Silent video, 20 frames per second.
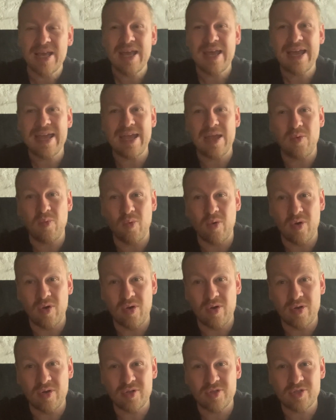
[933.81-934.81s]
It
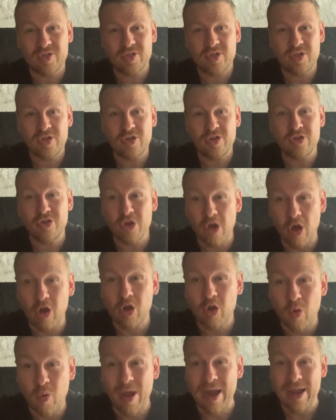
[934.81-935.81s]
was not
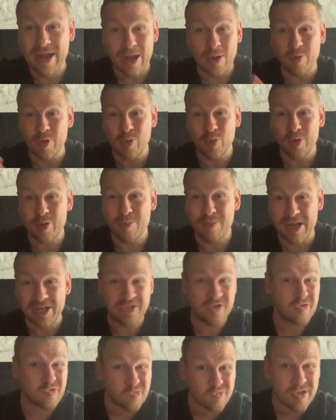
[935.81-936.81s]
quite how you would
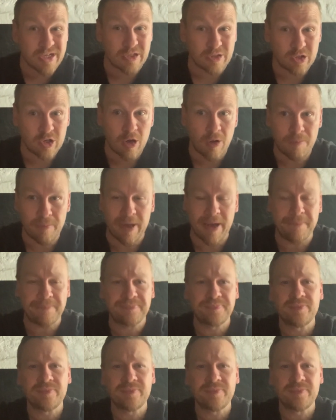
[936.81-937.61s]
imagine real combat.